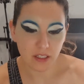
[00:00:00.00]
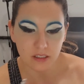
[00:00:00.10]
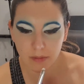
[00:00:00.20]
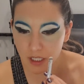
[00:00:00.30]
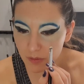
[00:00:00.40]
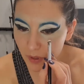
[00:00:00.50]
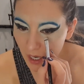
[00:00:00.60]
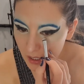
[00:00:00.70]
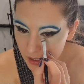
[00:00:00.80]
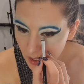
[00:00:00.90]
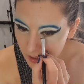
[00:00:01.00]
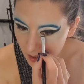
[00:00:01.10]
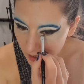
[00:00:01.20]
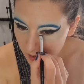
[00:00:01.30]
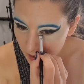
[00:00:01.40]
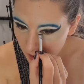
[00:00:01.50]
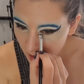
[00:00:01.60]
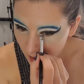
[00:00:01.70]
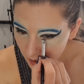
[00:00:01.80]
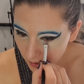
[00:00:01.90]
smudge brush, and just
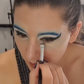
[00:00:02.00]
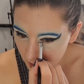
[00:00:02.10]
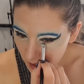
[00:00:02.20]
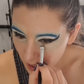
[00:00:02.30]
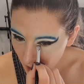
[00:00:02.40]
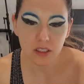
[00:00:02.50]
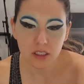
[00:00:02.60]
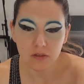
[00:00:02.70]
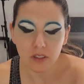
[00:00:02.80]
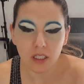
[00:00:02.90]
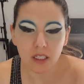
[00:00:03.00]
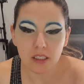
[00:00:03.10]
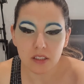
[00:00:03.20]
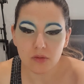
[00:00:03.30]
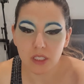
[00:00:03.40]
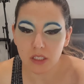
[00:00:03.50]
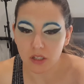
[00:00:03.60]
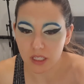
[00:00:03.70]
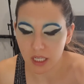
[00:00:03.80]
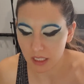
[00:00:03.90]
go into there. I just feel like it's really
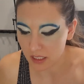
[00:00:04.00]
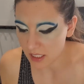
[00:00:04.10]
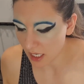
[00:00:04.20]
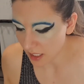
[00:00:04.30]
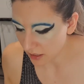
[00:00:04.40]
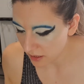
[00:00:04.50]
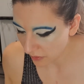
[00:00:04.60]
not that intense of a